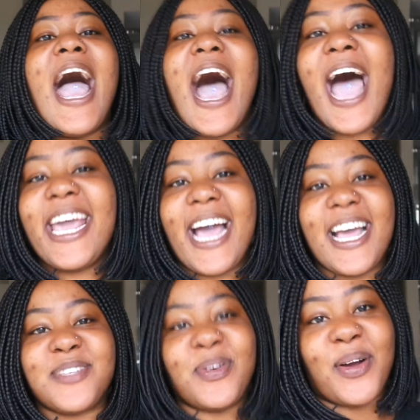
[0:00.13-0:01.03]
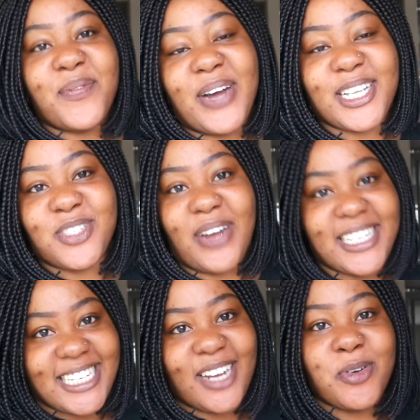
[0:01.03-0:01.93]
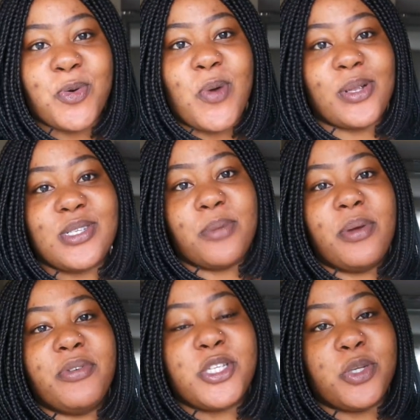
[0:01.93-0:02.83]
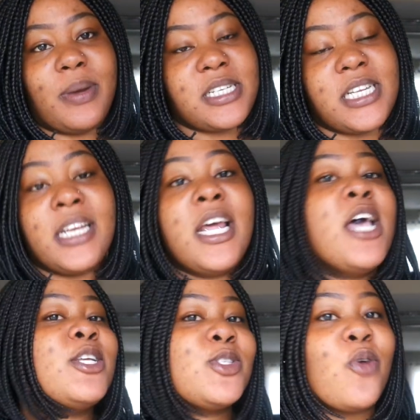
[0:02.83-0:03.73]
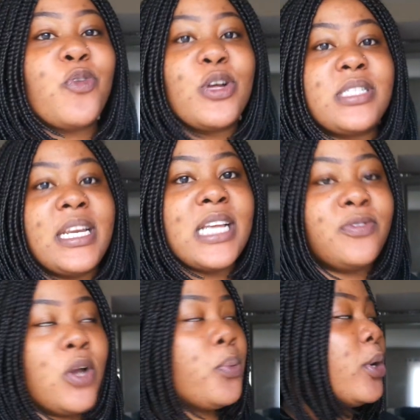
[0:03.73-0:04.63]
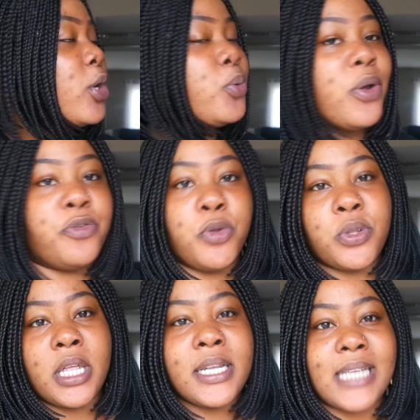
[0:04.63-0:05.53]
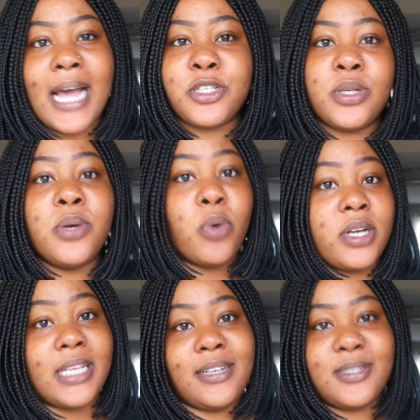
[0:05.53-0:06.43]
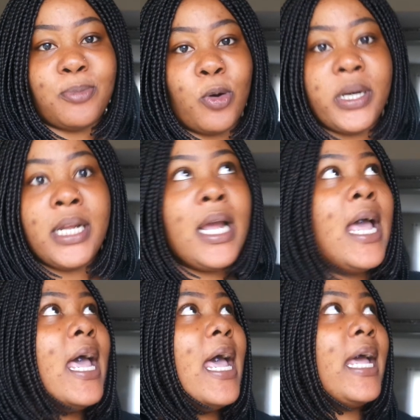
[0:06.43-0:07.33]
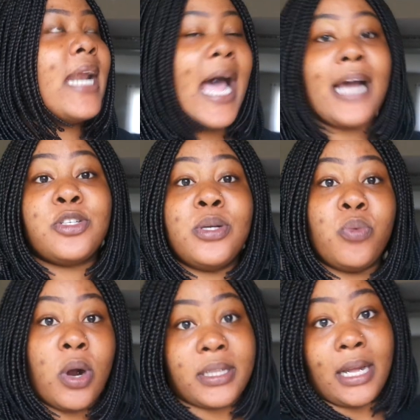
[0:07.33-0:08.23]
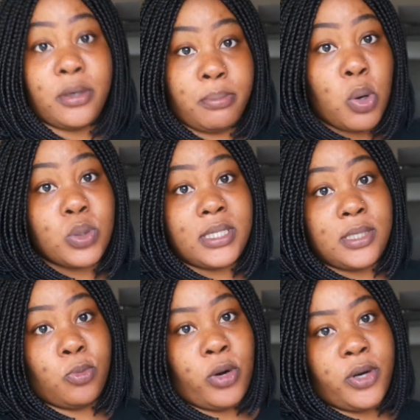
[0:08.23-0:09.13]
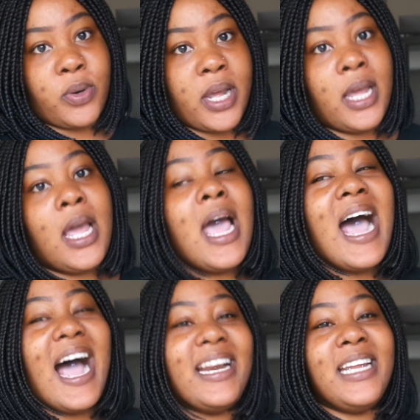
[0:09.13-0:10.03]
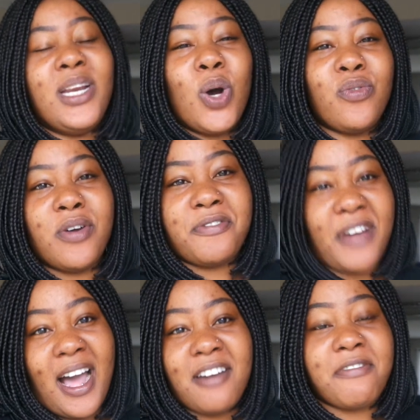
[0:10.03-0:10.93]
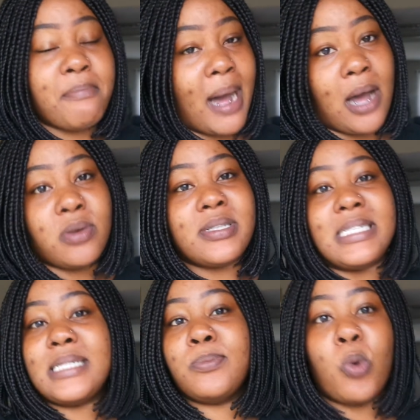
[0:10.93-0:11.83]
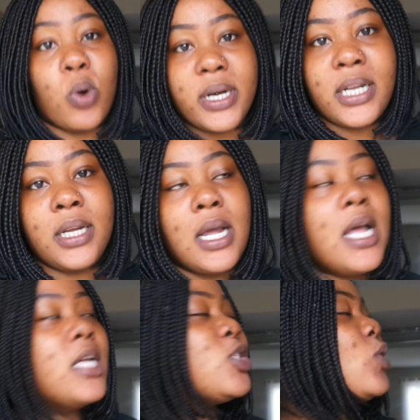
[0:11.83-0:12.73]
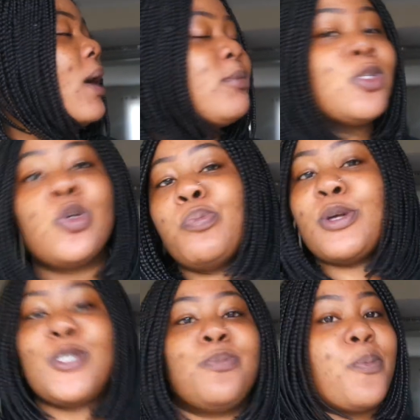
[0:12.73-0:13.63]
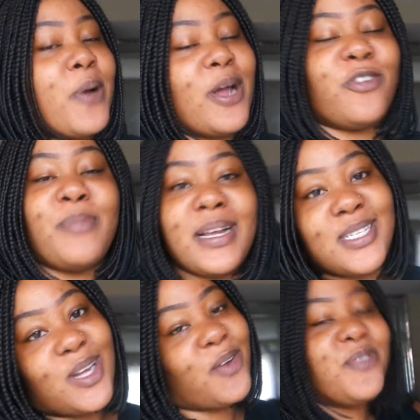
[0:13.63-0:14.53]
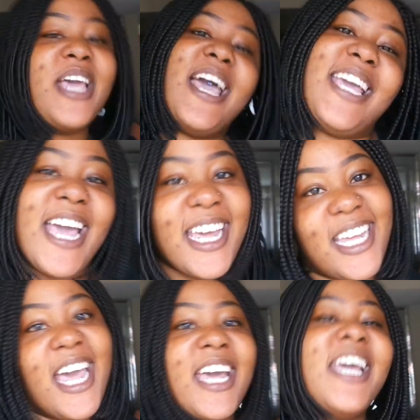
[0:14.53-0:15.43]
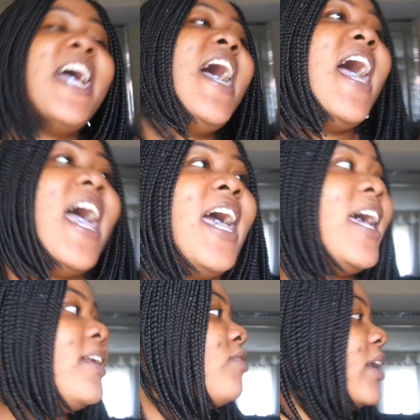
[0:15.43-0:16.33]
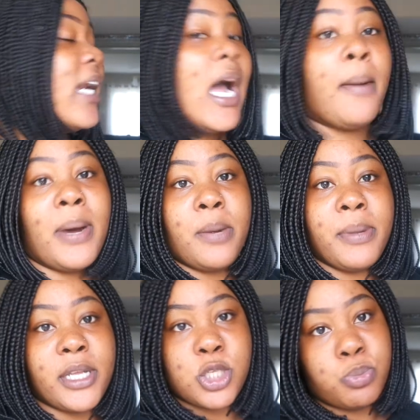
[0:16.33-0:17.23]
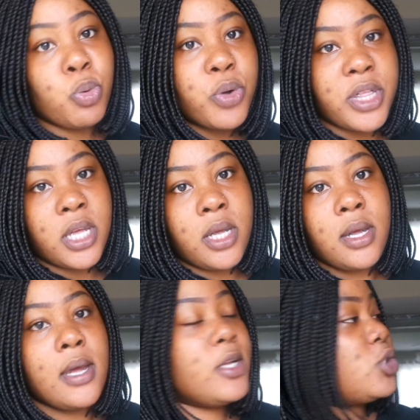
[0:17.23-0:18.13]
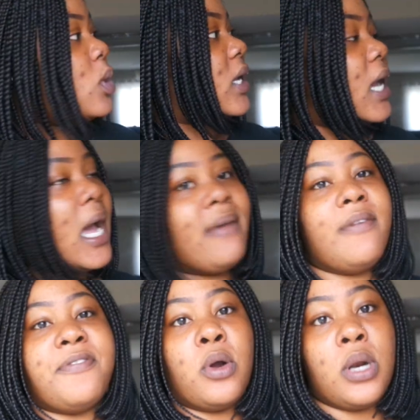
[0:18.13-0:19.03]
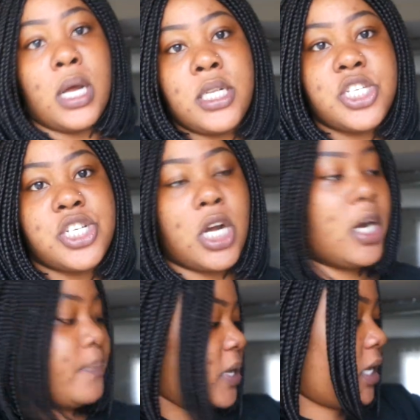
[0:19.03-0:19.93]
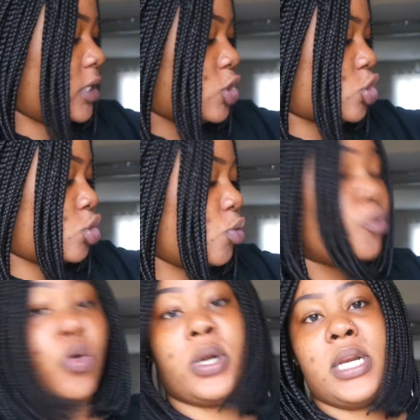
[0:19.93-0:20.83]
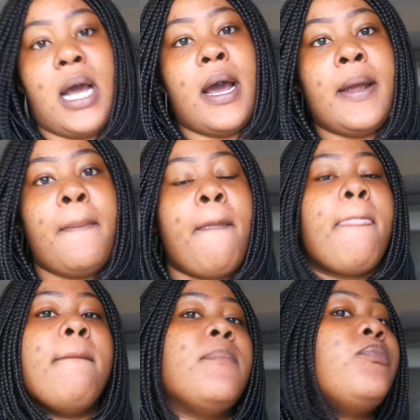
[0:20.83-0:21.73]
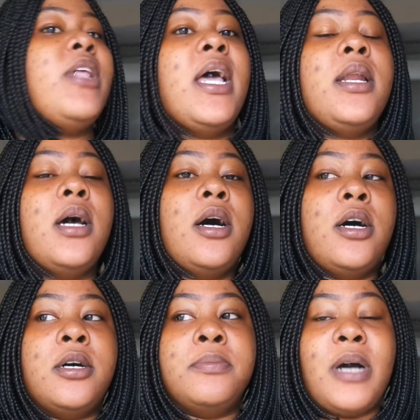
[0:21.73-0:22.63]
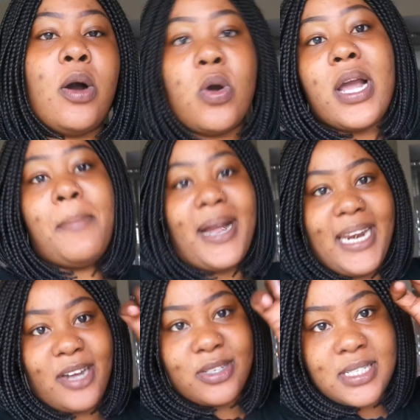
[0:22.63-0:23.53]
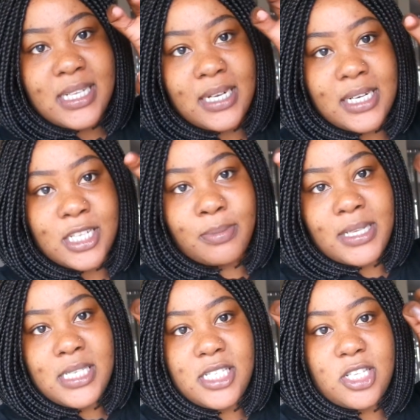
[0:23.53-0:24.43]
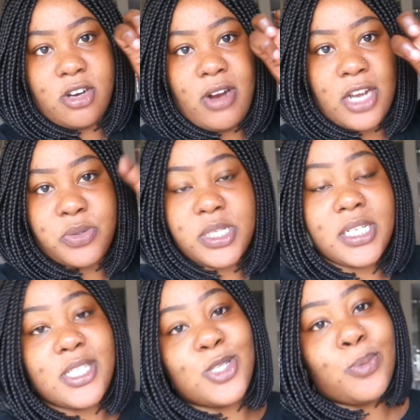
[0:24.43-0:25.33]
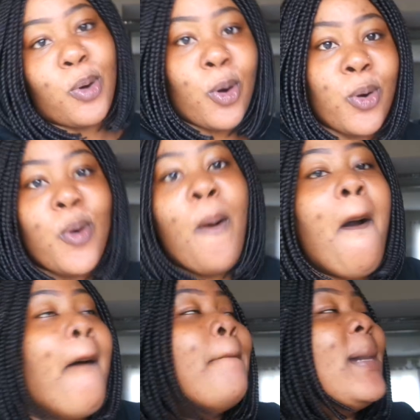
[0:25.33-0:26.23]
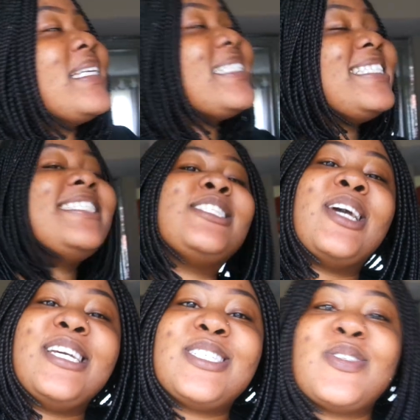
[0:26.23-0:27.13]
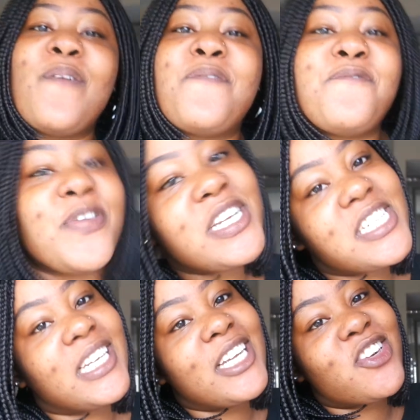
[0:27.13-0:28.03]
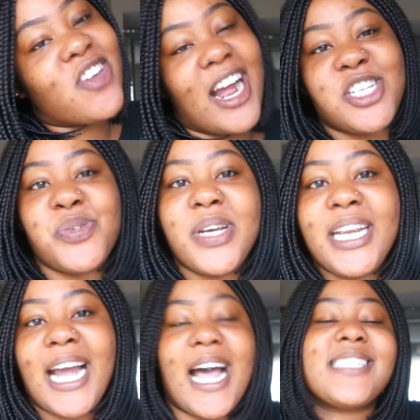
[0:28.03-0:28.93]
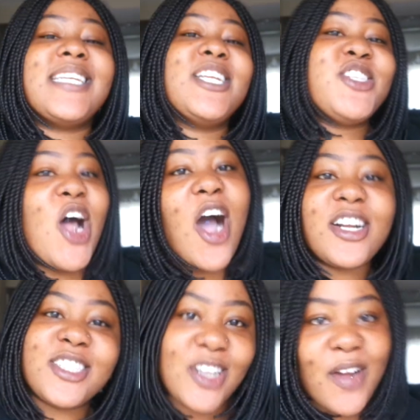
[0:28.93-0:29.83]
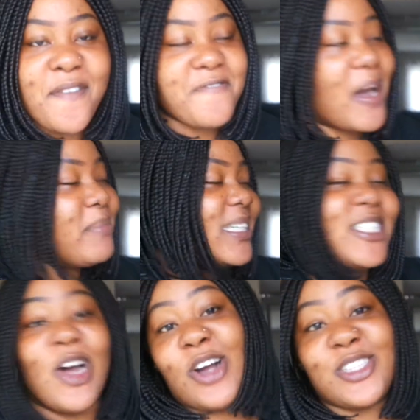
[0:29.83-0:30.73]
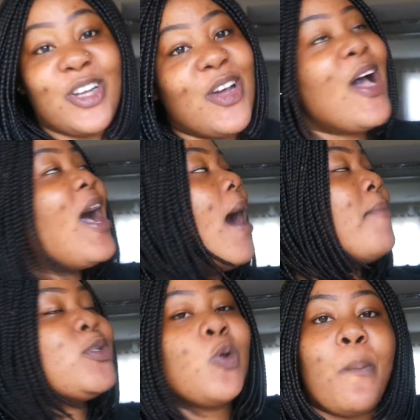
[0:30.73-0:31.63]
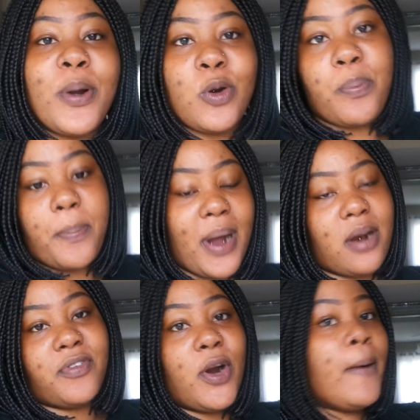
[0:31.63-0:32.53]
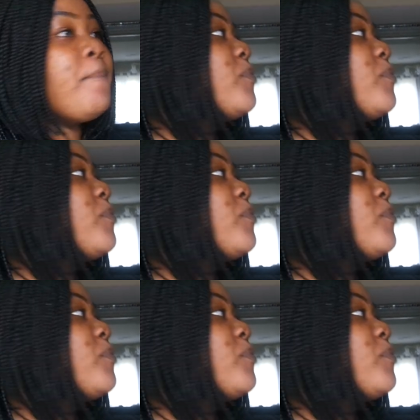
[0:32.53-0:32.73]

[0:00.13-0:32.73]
Hi guys, welcome back to my channel, Quartz the Memories with Machine. So for today's vlog, we're gonna do a few things. I actually worked out this morning, and I actually worked out the most this morning, okay? I did over 5 miles this morning, so I'm super proud of myself. Yeah. And right now I'm about to make a smoothie so I can have it for lunch. It's 2:49. Then I'll go get my nails done because my sister's graduation is tomorrow. My sister is officially graduating as a doctor, family doctor. I'm super duper proud of her.